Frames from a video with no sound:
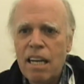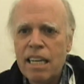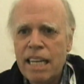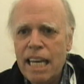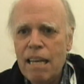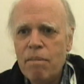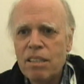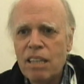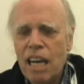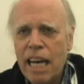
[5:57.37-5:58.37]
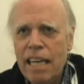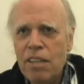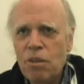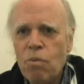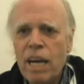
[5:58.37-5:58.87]
a game is an
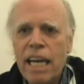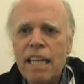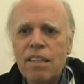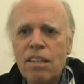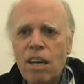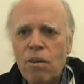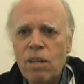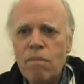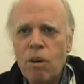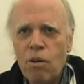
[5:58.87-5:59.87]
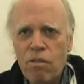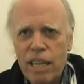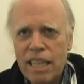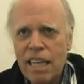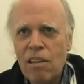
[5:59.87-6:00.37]
ideal way to not only
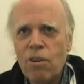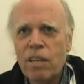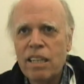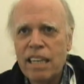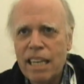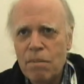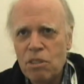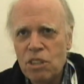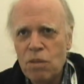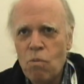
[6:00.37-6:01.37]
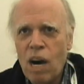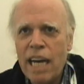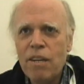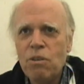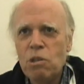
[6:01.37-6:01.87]
motivate that learning, to get them to see
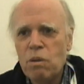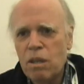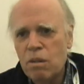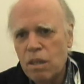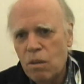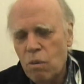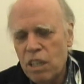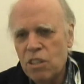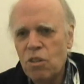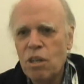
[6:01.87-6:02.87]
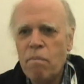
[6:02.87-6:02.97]
why you do it, what is good